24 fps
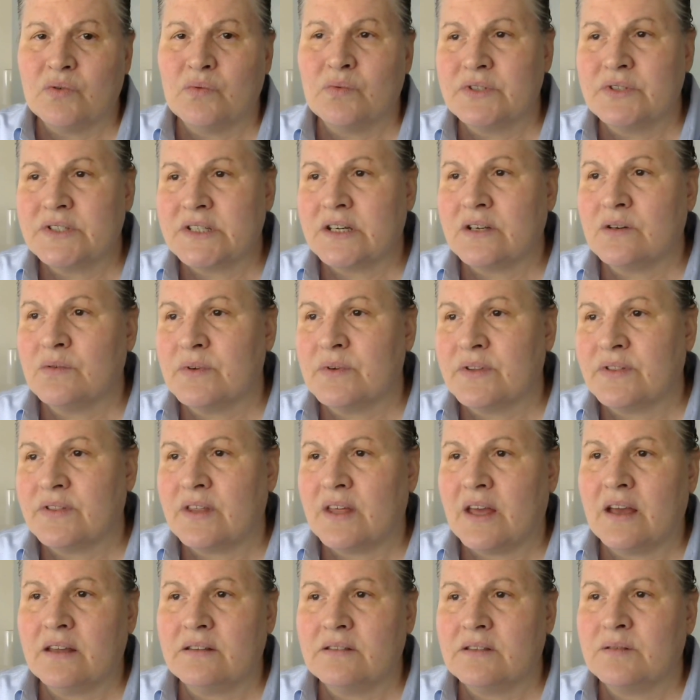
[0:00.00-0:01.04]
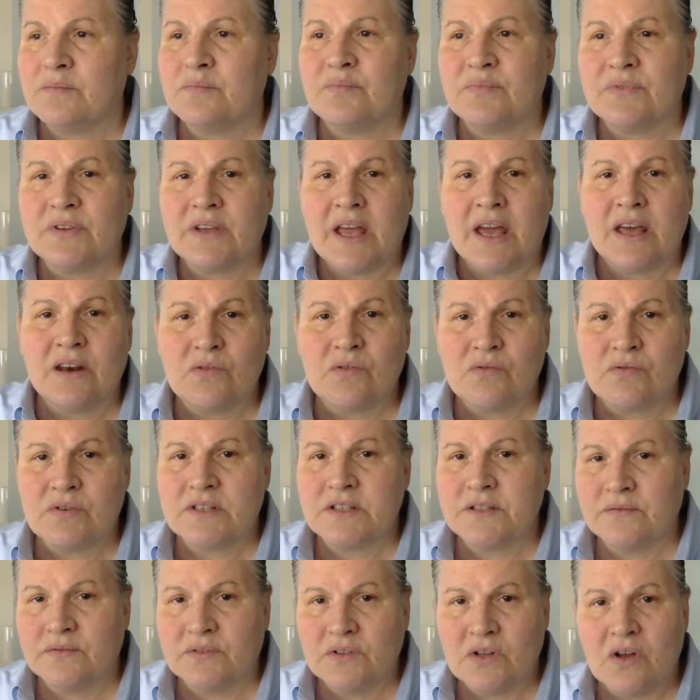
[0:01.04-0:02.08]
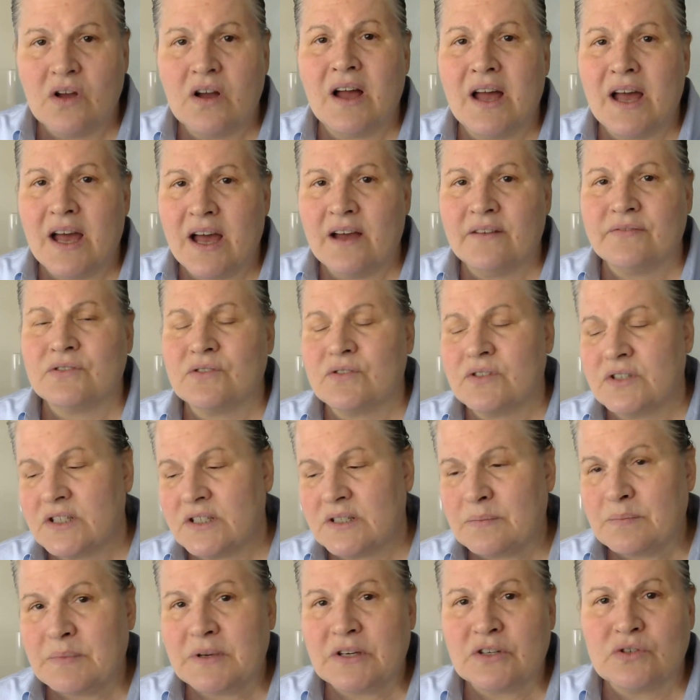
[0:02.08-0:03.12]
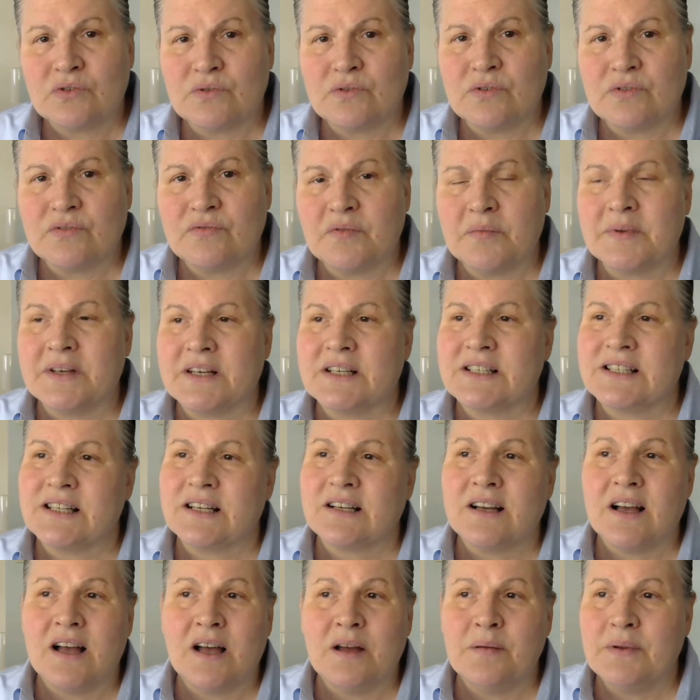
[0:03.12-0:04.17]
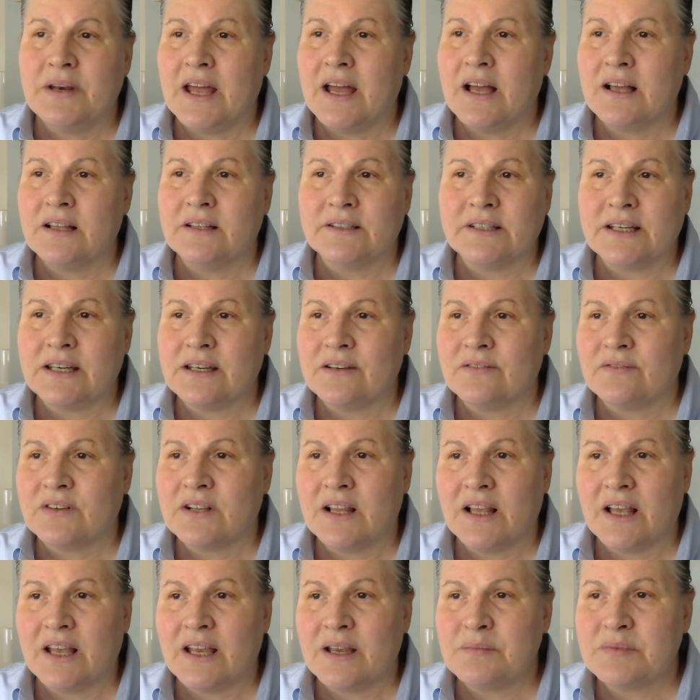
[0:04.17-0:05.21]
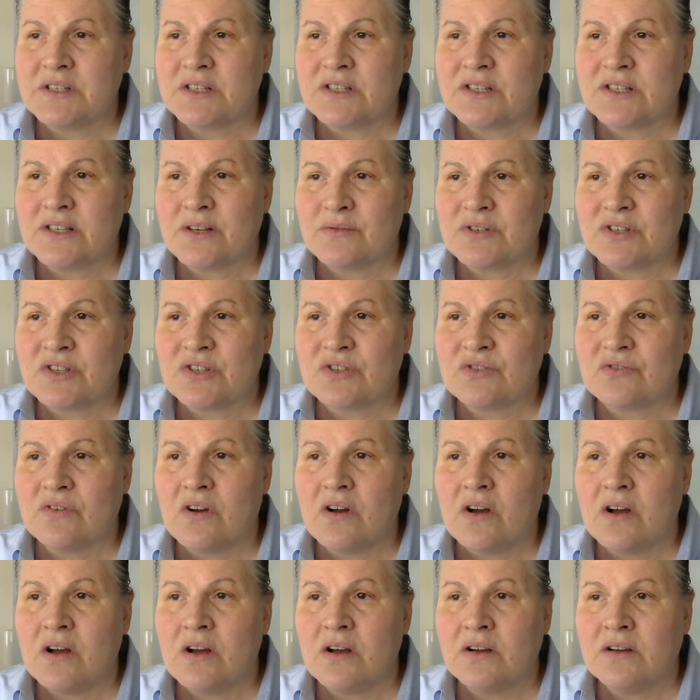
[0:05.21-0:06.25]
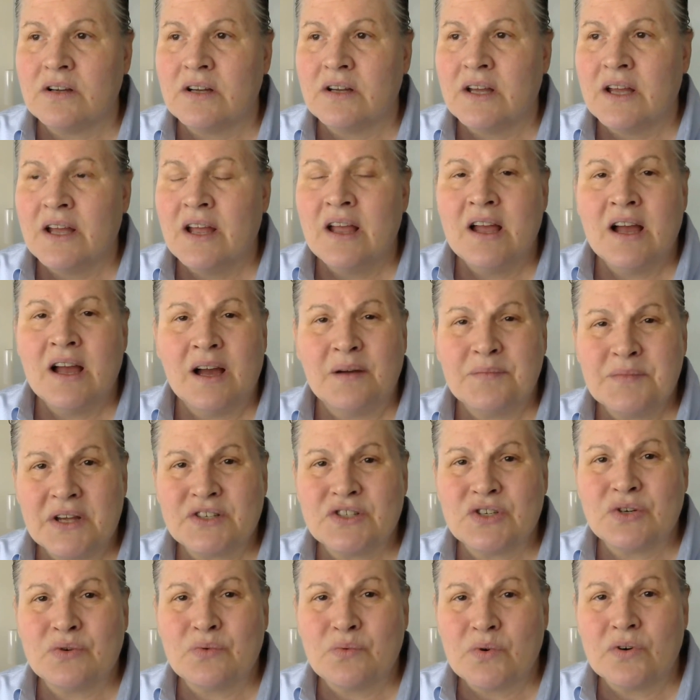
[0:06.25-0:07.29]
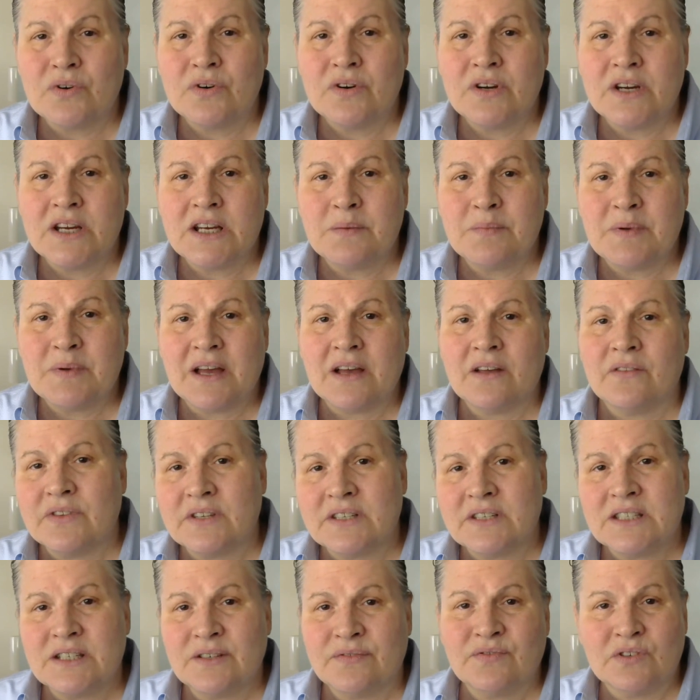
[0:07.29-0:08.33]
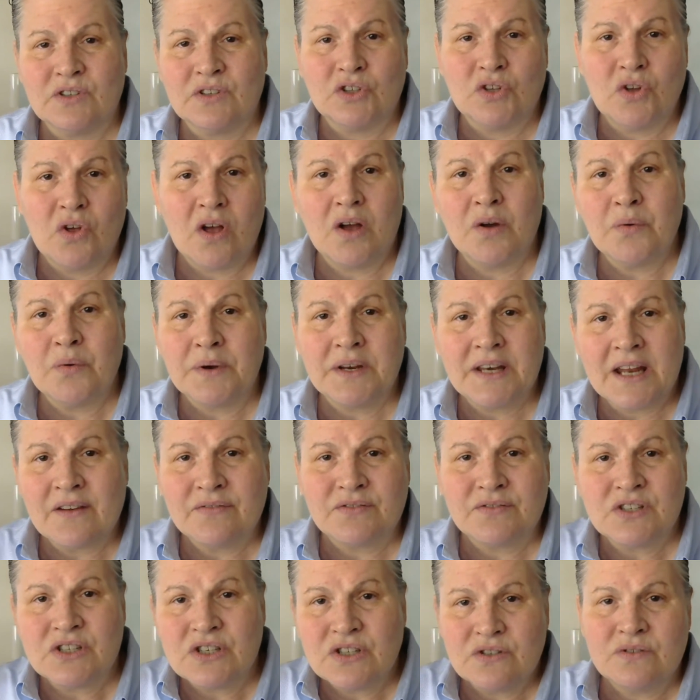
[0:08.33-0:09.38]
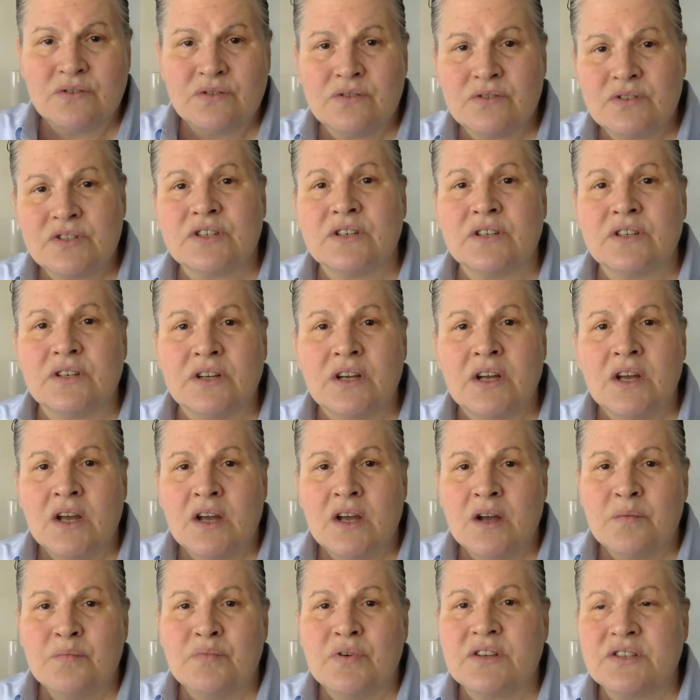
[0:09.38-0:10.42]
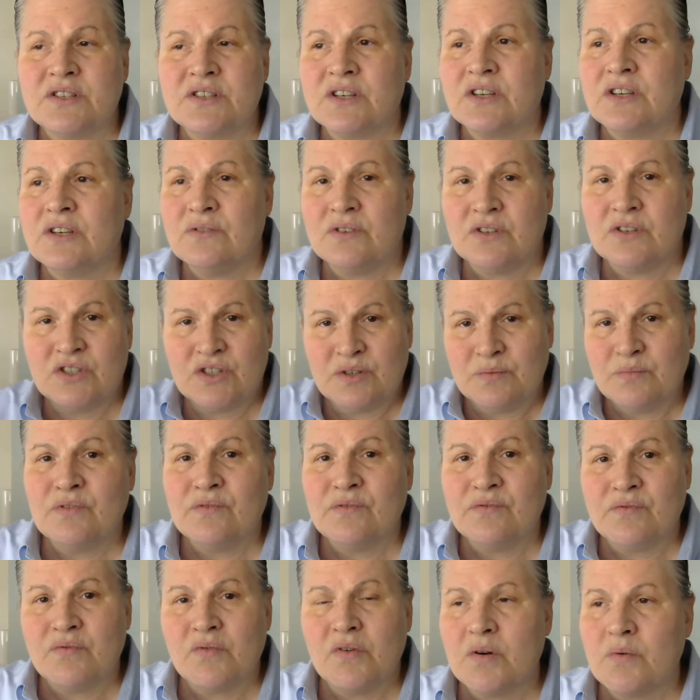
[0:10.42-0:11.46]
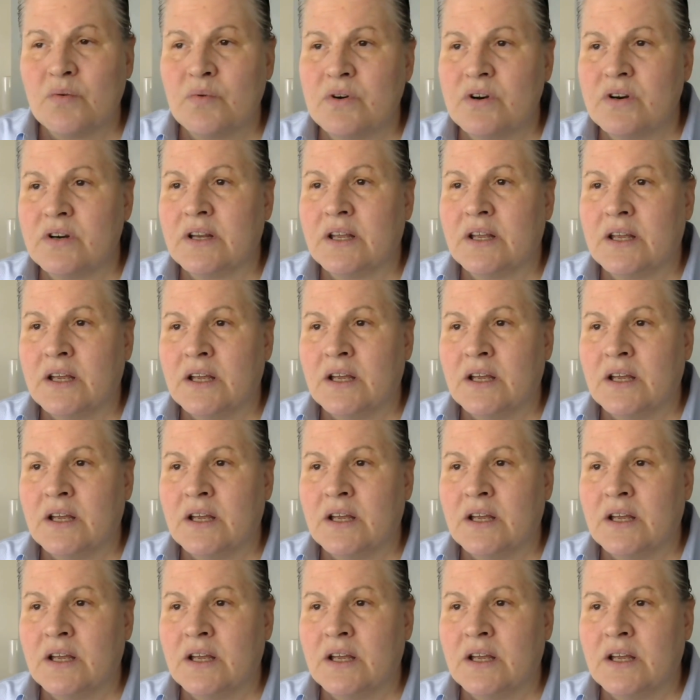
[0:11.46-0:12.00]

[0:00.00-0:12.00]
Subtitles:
We'll deal with the categories of law after. Just be truthful because the commonality of claims is so strong. I'm not too worried about the different law we'd have to use to prosecute and to move forward.